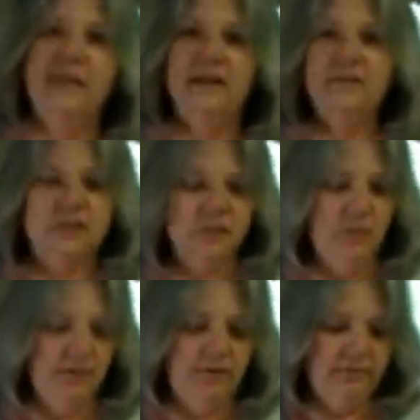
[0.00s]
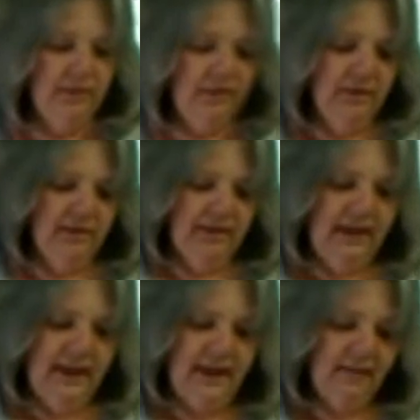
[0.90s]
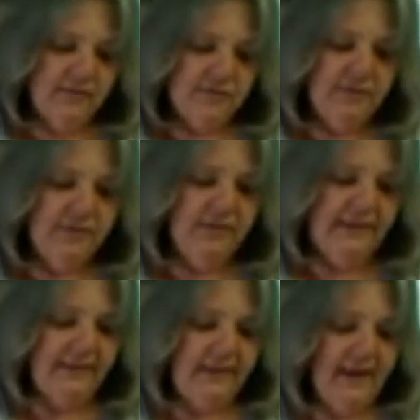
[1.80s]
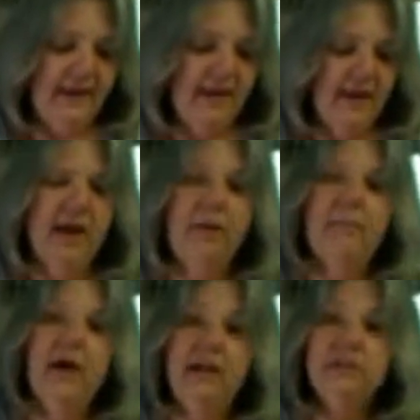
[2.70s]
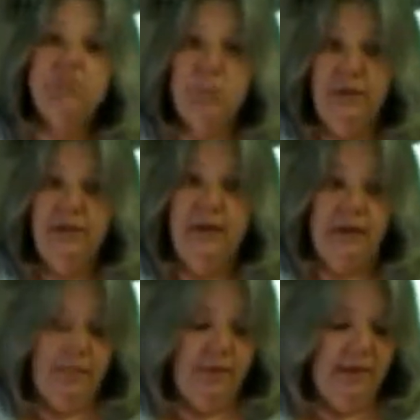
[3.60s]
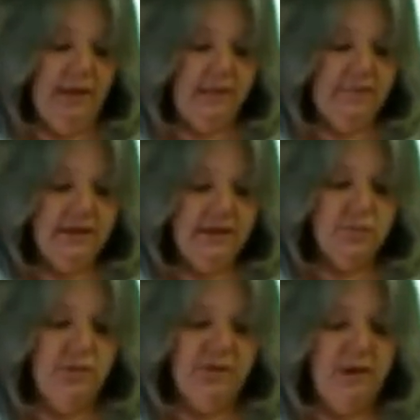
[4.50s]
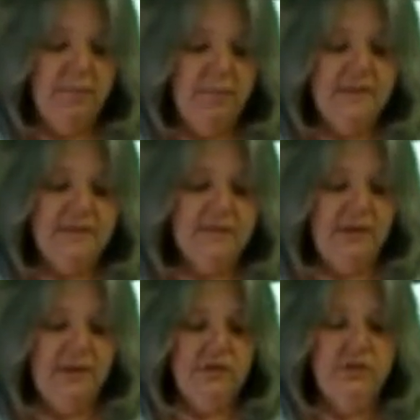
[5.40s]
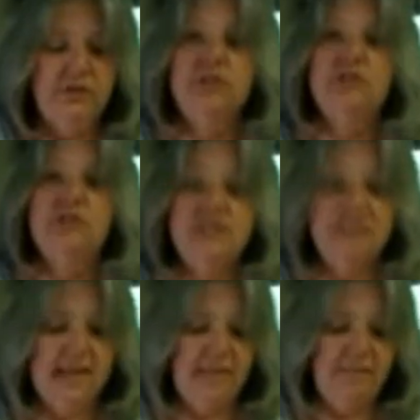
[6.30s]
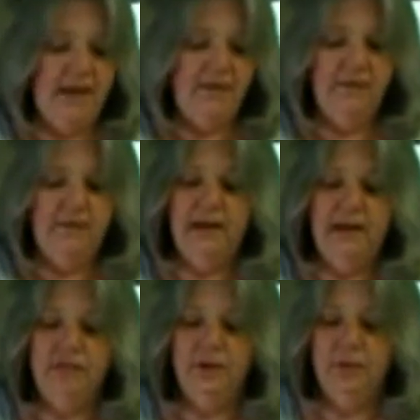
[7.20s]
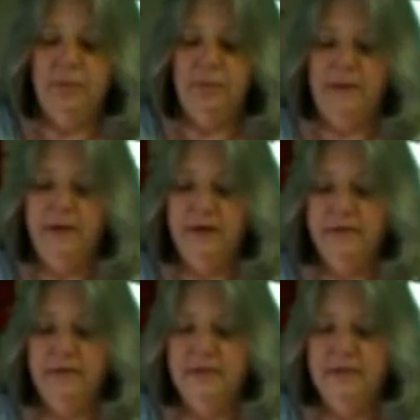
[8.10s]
now it's 1.5 quarts or something like that. Minus 1 cup, okay, because 1 cup of this went into the cheesecake batter that I've already prepared.